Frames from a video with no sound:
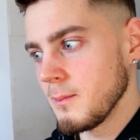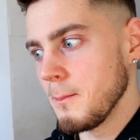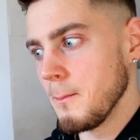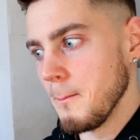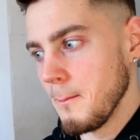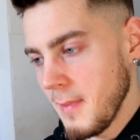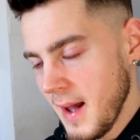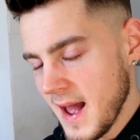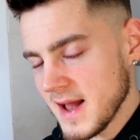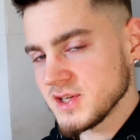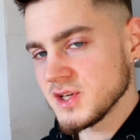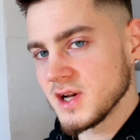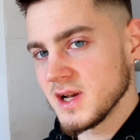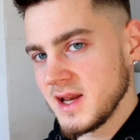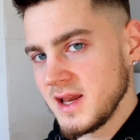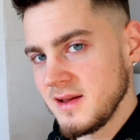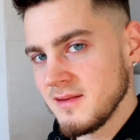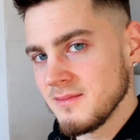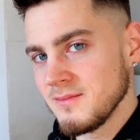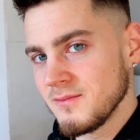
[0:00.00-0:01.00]

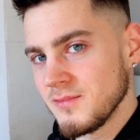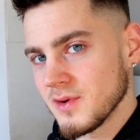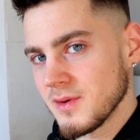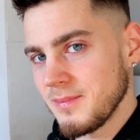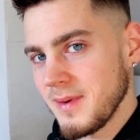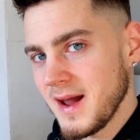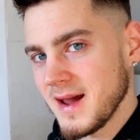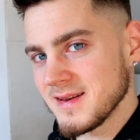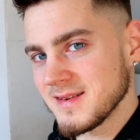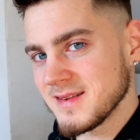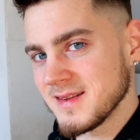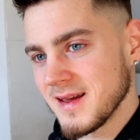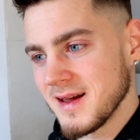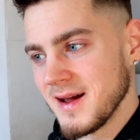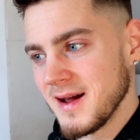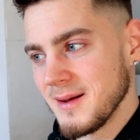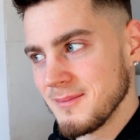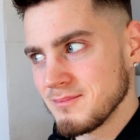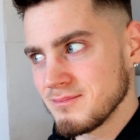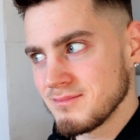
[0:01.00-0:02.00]
magically for the past
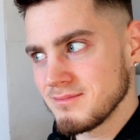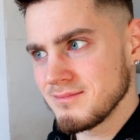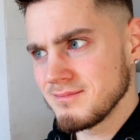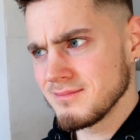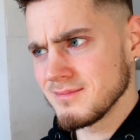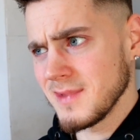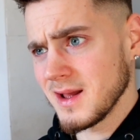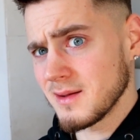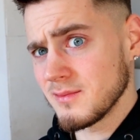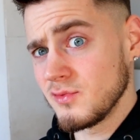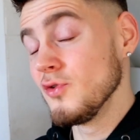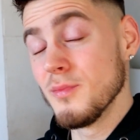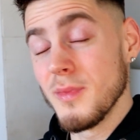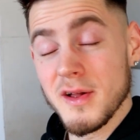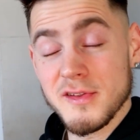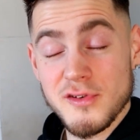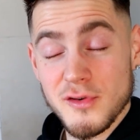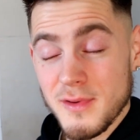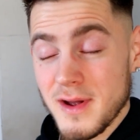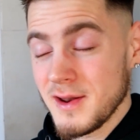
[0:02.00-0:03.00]
like 2
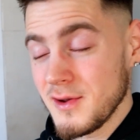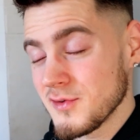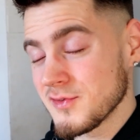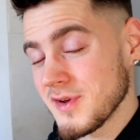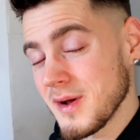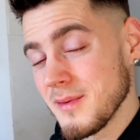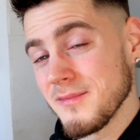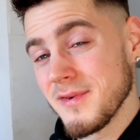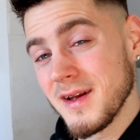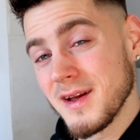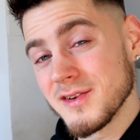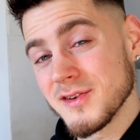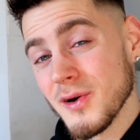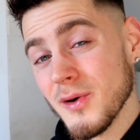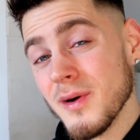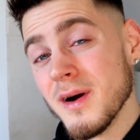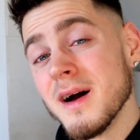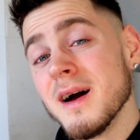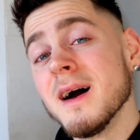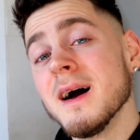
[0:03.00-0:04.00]
months already or something.
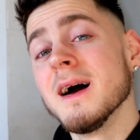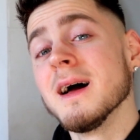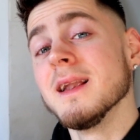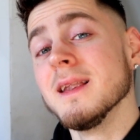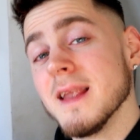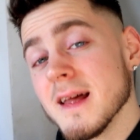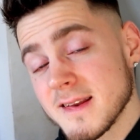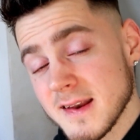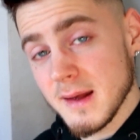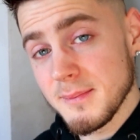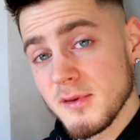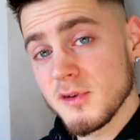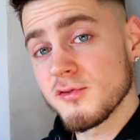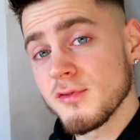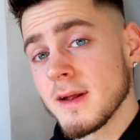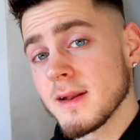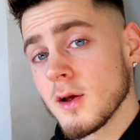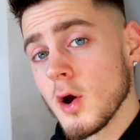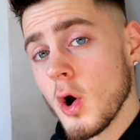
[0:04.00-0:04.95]
So let's keep this trend